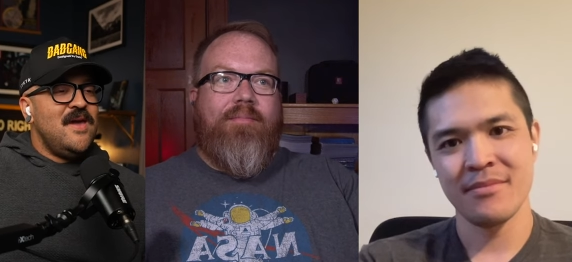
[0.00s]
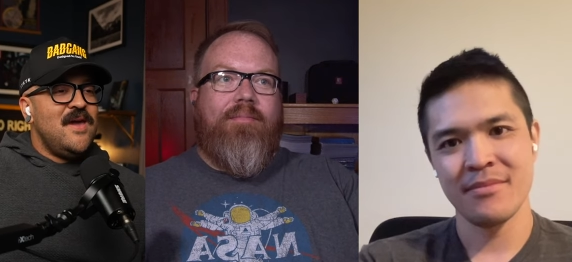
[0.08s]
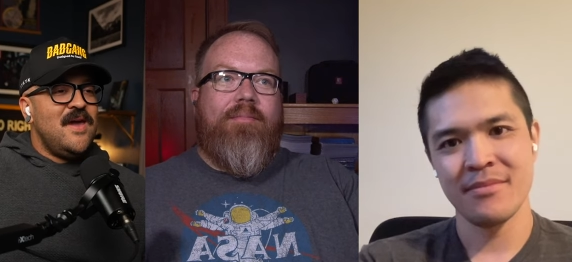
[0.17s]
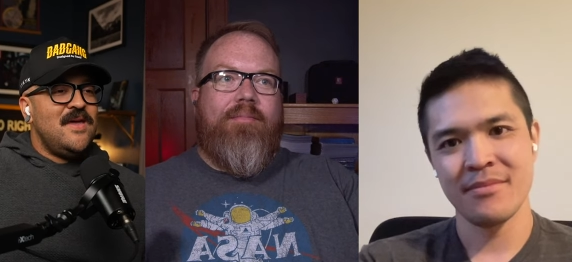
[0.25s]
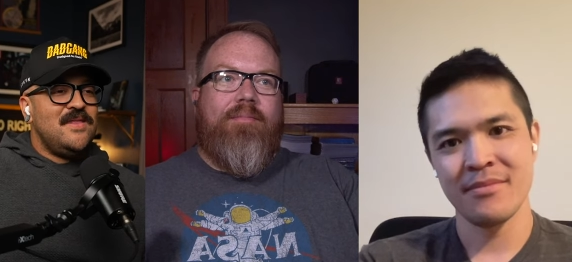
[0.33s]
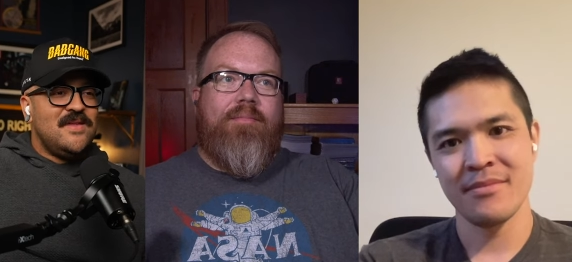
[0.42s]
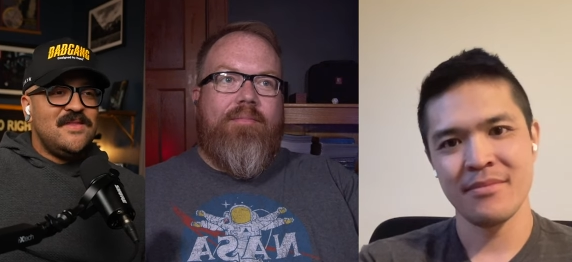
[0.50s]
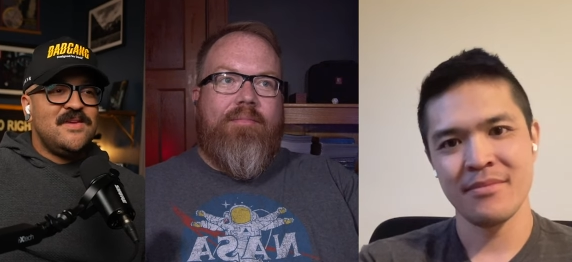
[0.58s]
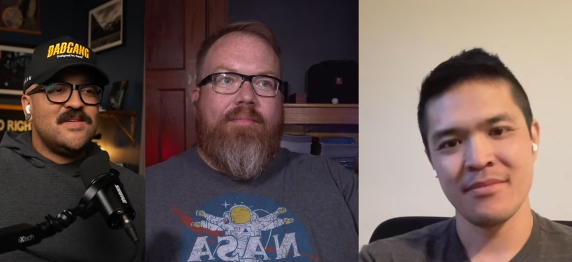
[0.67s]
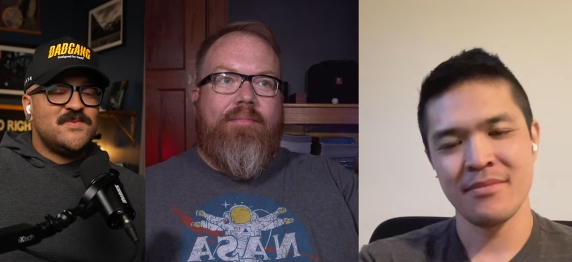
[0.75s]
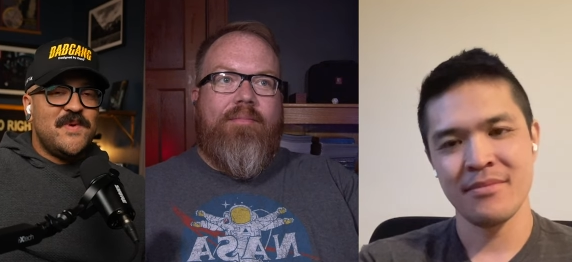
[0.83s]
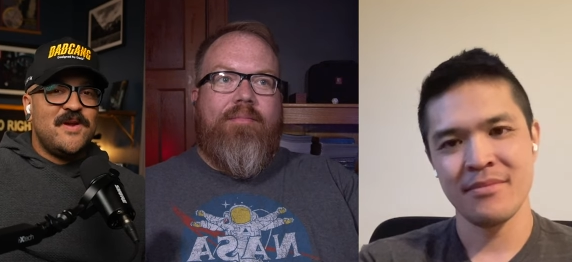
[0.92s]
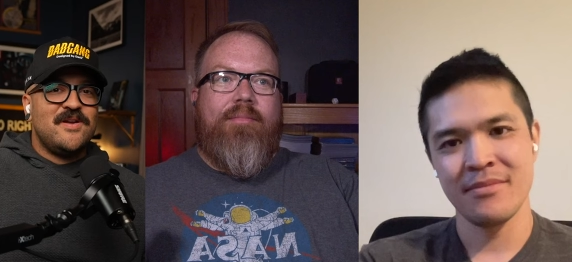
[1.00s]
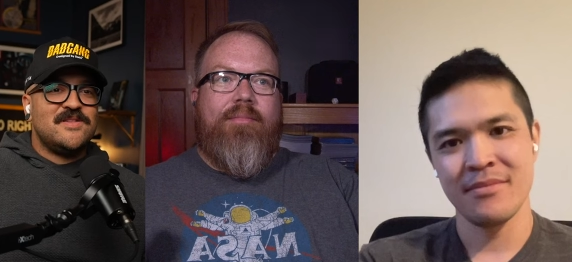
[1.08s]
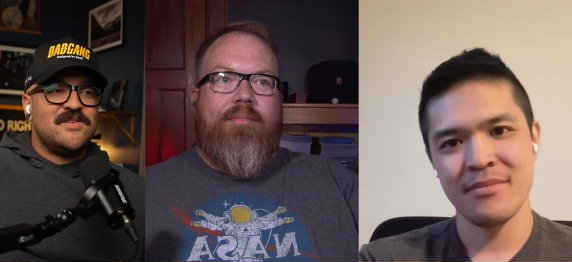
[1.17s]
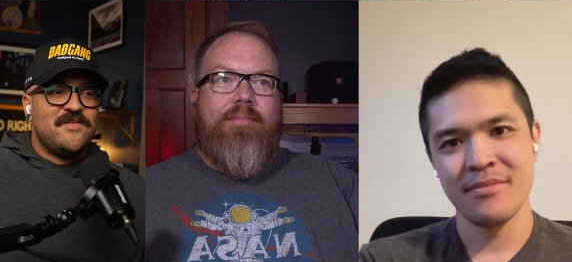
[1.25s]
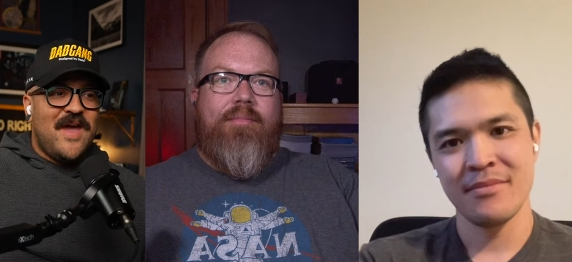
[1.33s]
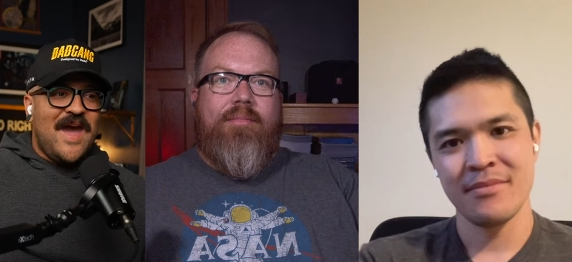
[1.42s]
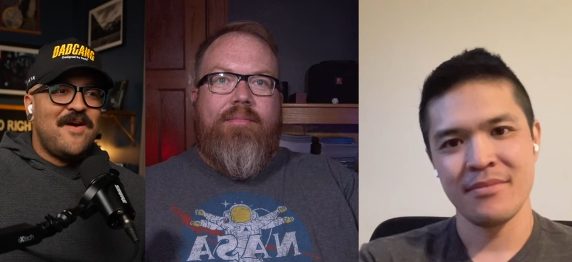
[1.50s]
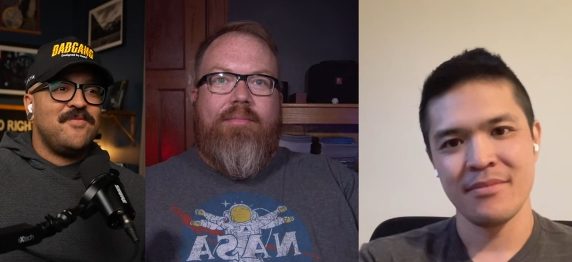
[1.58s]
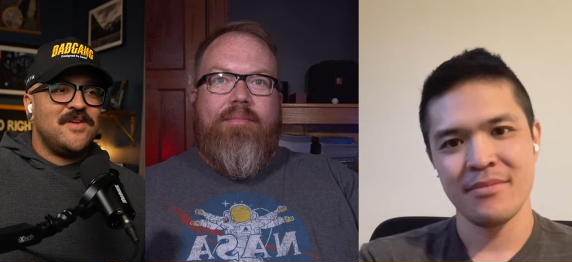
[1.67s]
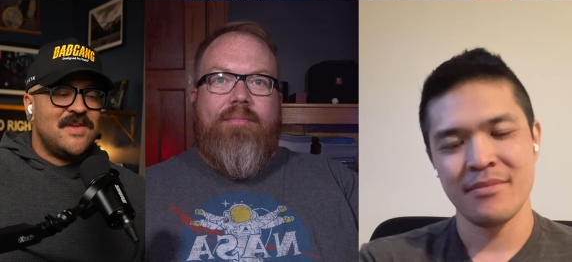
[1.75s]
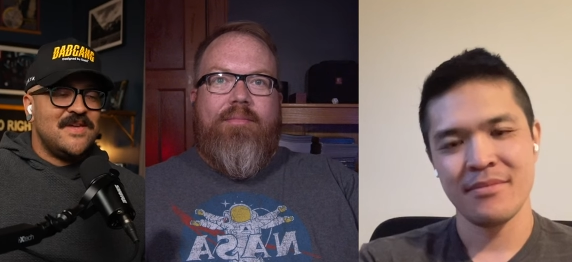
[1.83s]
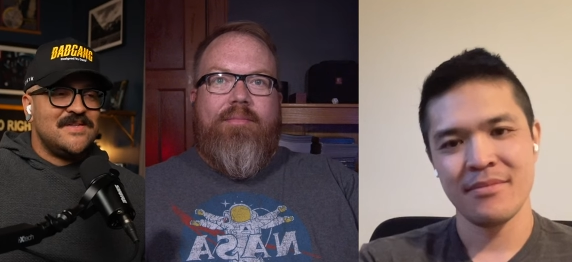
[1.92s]
Speaker 1: And then the experience of
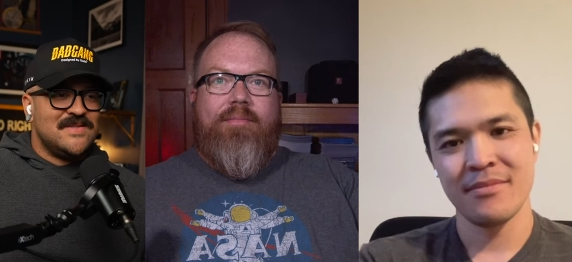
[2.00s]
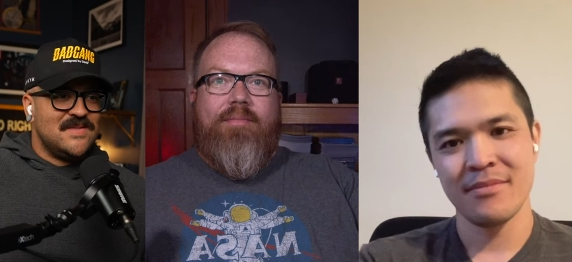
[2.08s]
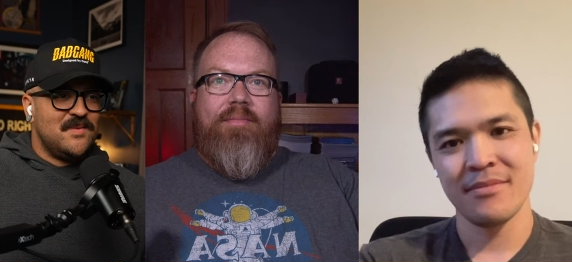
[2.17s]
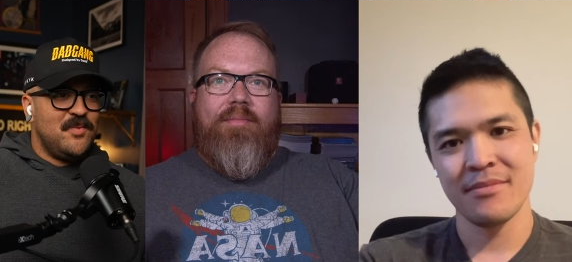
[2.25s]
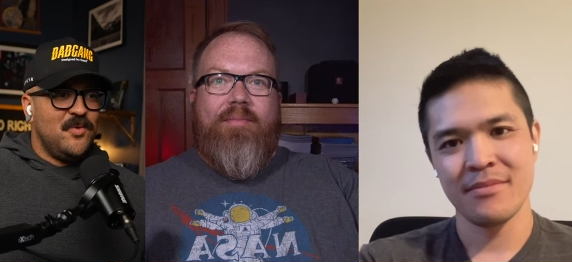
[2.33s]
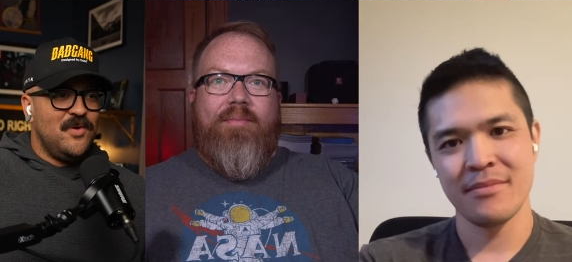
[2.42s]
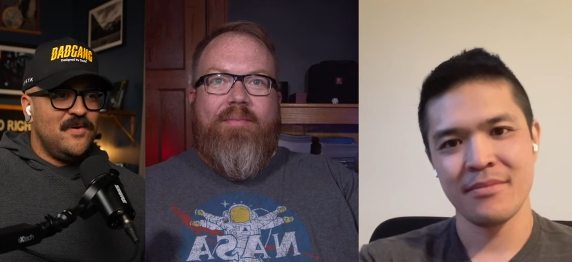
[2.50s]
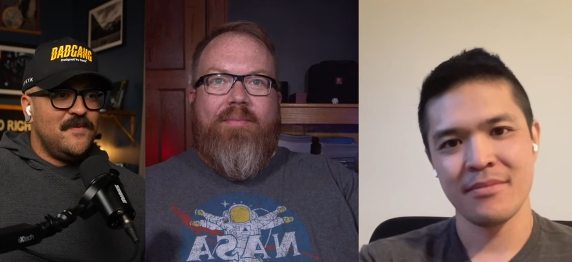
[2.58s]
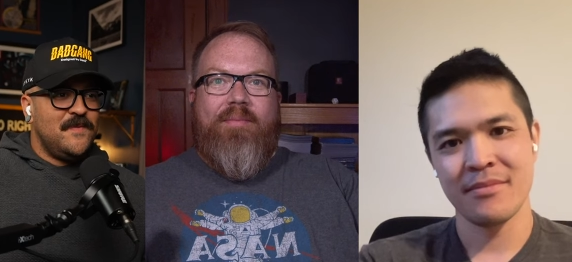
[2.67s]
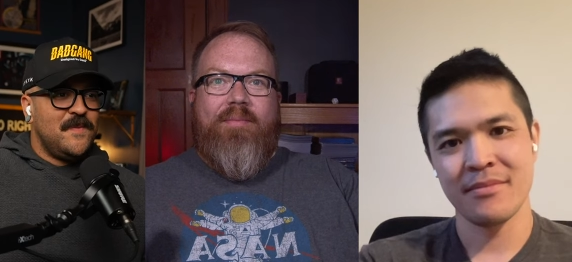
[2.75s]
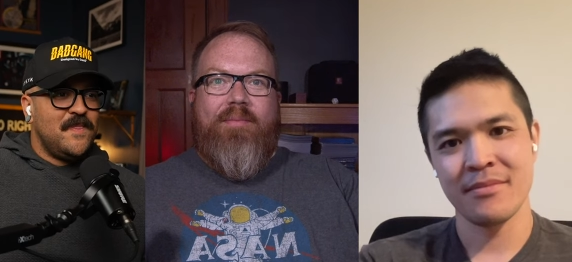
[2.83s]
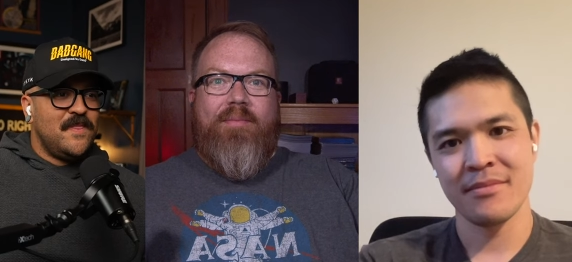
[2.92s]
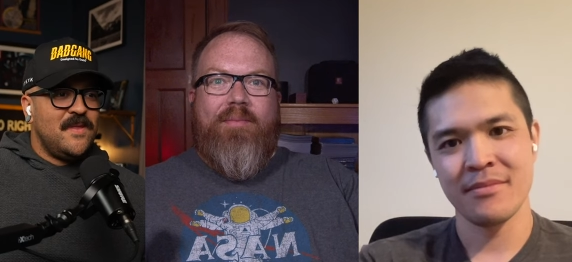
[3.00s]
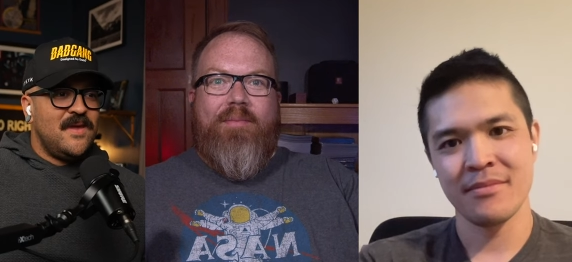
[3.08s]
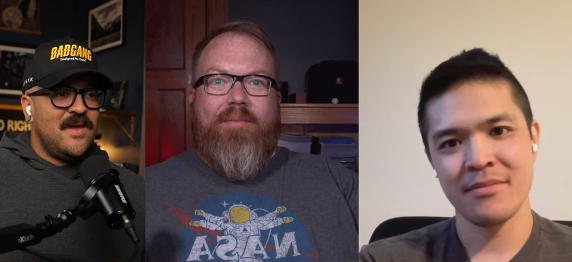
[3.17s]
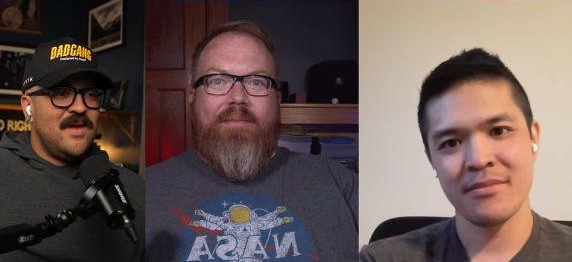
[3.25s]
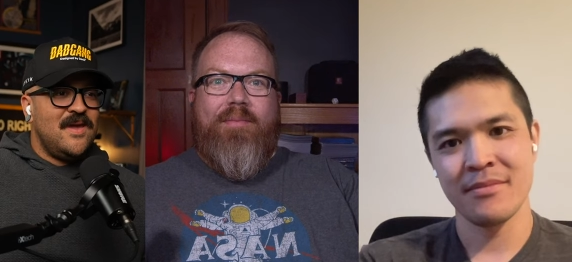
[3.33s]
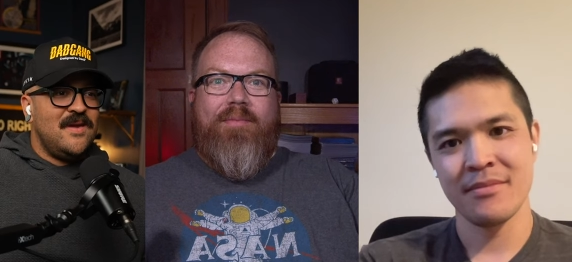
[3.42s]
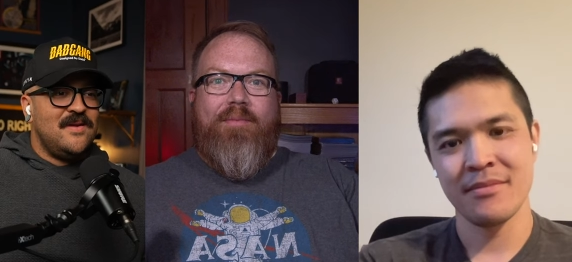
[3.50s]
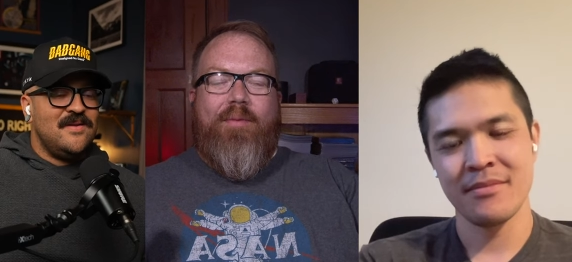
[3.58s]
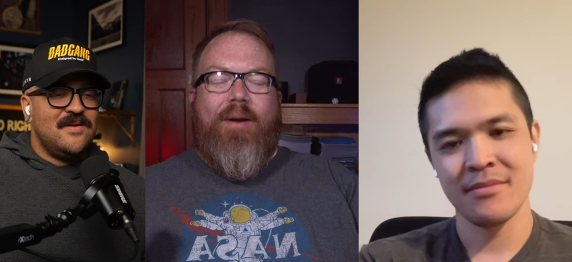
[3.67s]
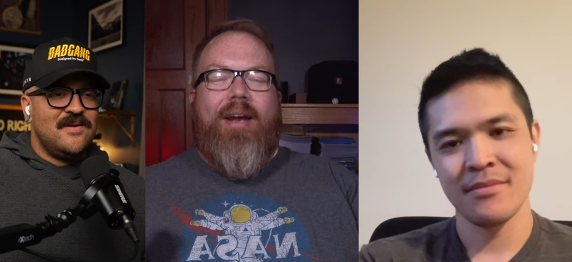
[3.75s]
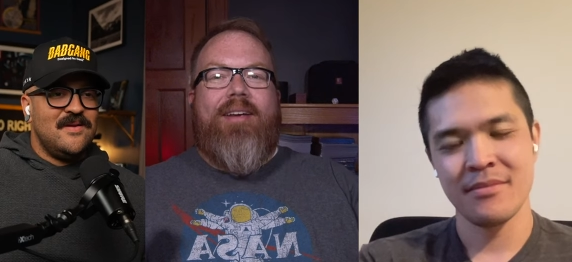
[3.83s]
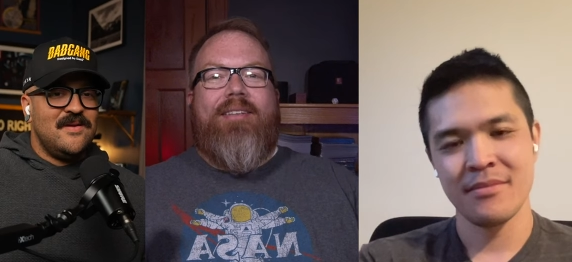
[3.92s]
having kids at the pool. And right.